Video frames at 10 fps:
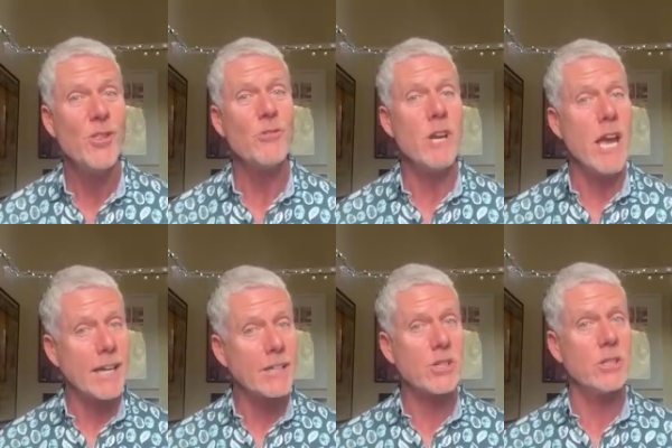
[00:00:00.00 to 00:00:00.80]
the
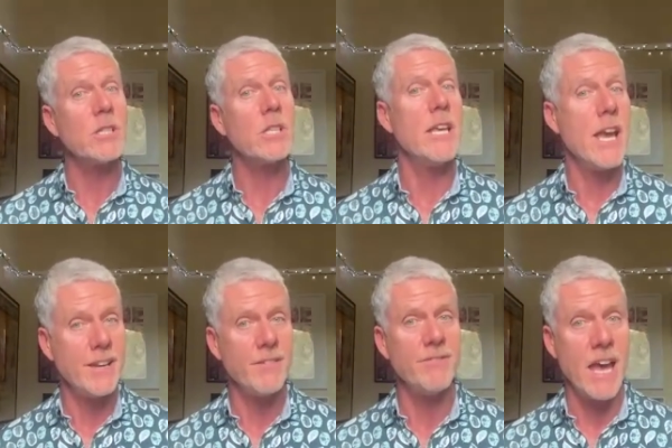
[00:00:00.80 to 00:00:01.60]
reaction to the end
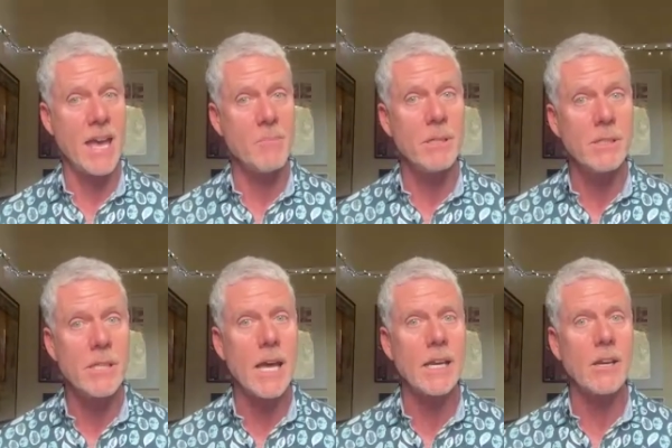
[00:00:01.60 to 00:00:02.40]
of Neighbours
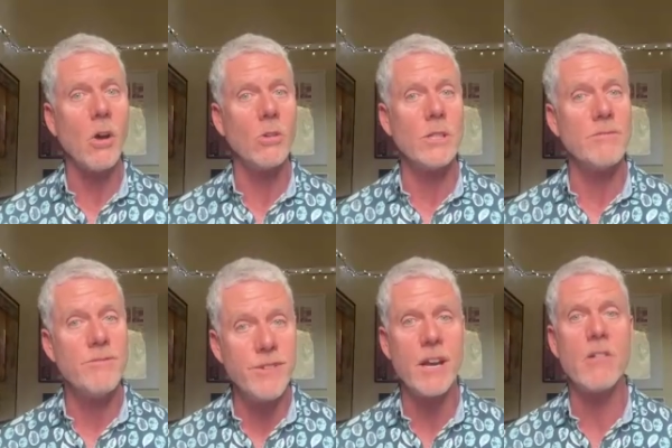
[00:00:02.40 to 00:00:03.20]
that it holds a
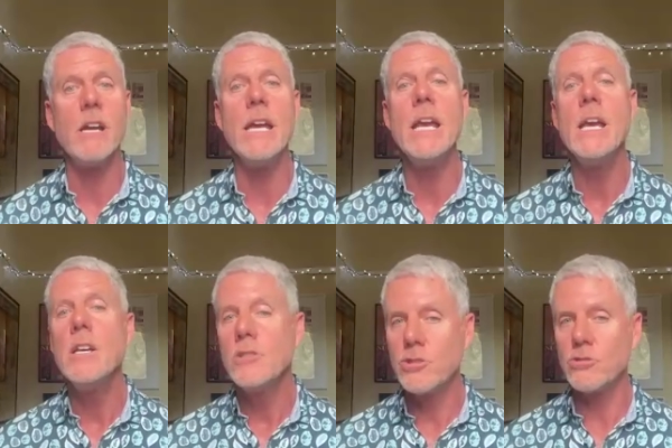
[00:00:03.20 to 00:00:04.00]
very
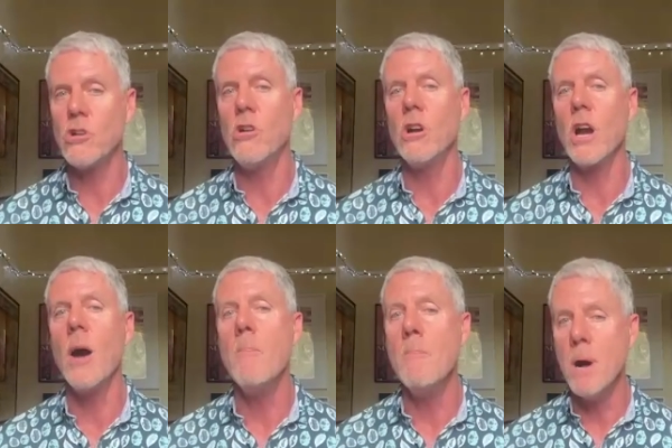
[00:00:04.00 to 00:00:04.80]
strong
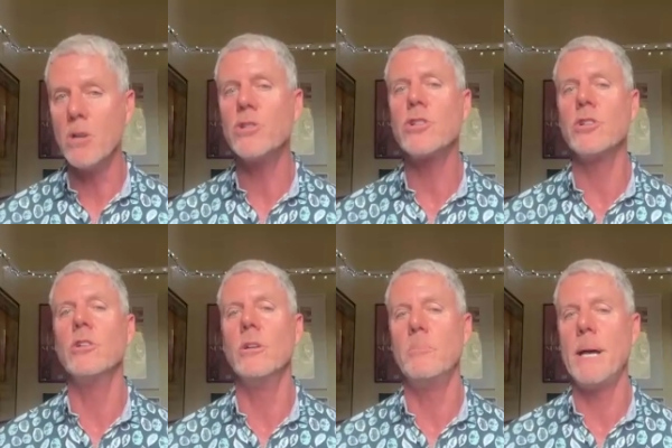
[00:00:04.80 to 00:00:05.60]

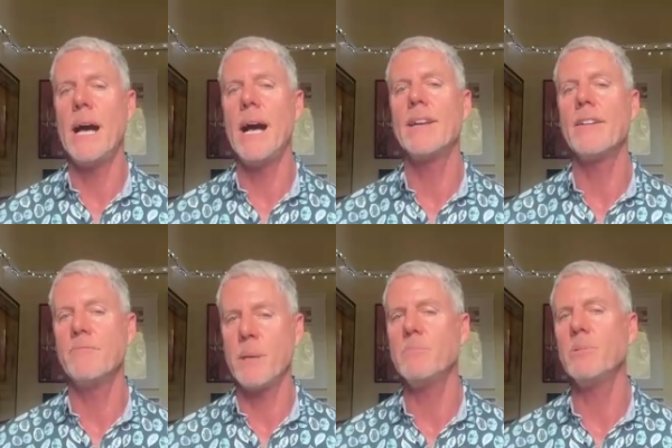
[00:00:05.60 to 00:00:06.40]
emotional part of
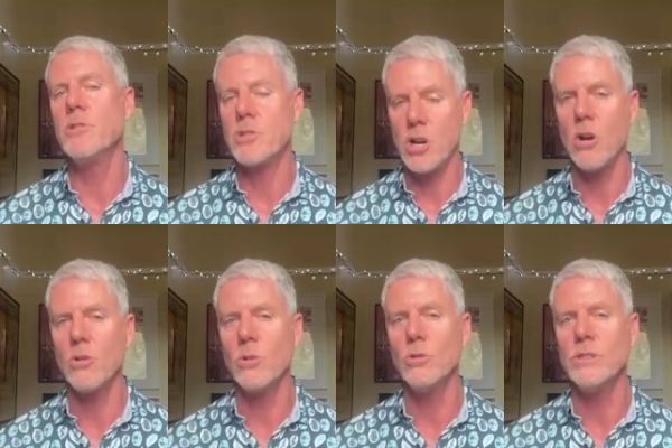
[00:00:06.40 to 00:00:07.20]
people's
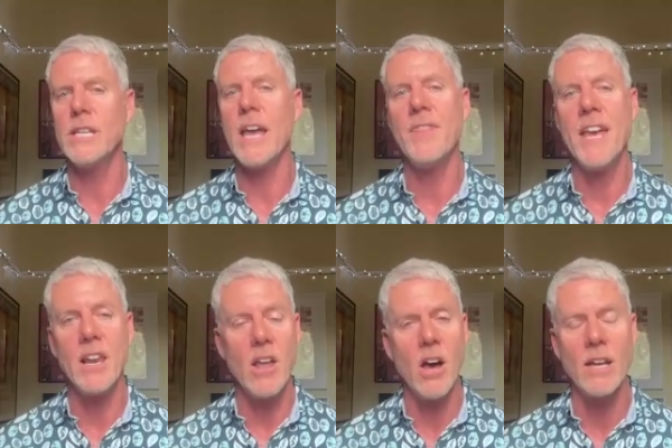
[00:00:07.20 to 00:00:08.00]
childhoods and their
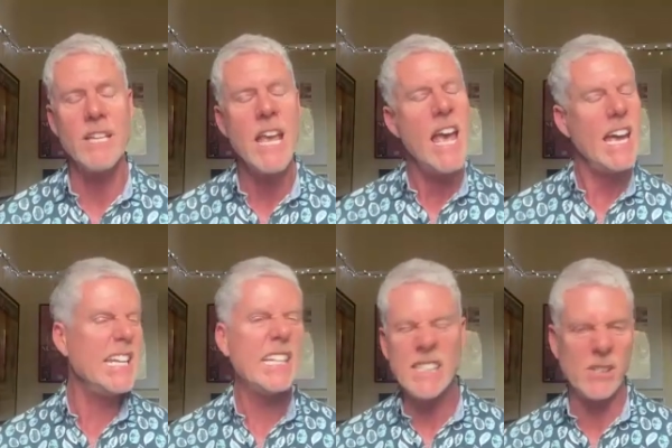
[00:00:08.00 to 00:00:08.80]
lives, and
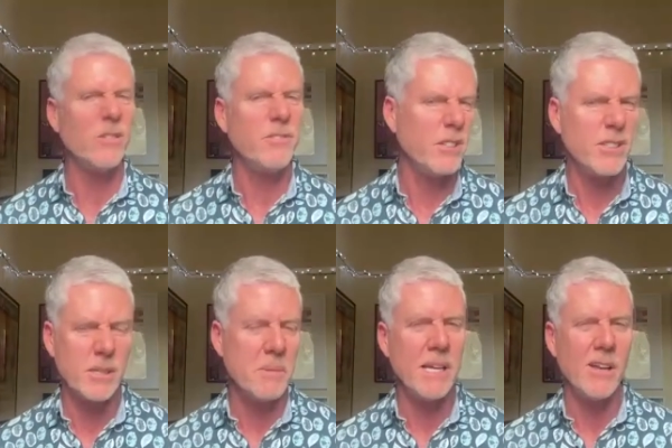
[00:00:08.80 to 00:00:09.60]
yet it still feels to
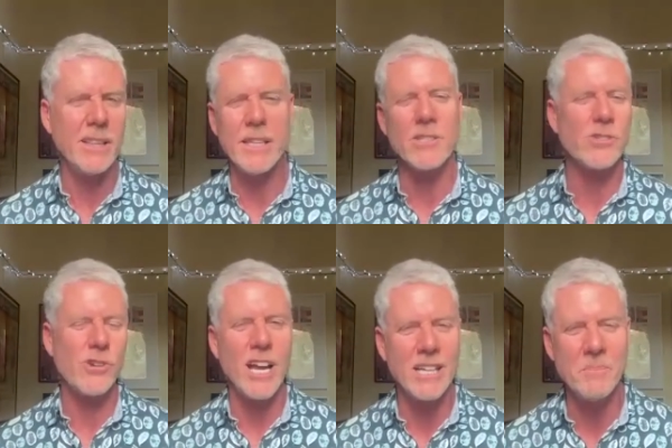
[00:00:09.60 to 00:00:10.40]
me like the
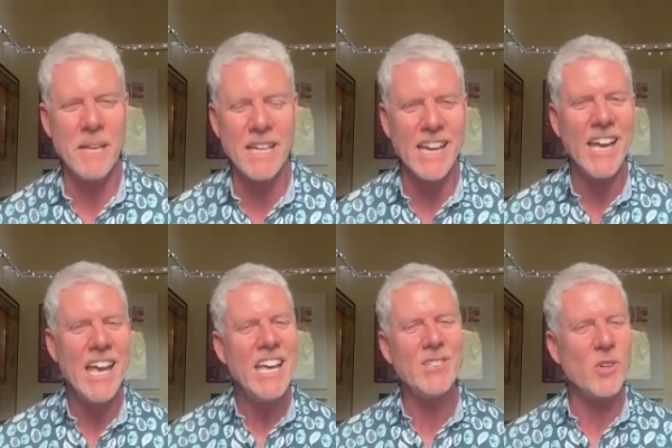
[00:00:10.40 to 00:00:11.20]
Australian media
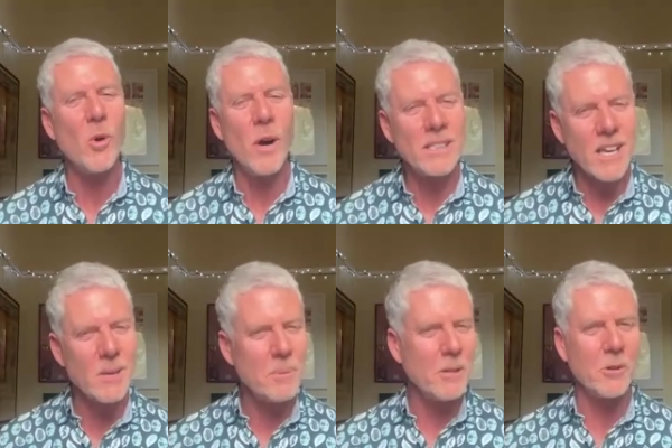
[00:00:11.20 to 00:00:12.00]
is always going to
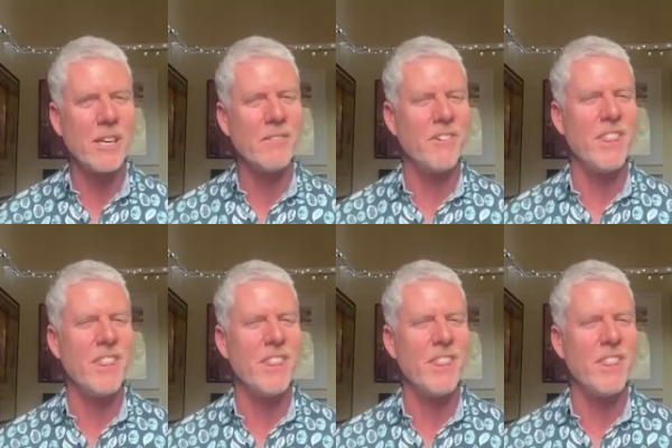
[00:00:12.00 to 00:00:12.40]
be looking for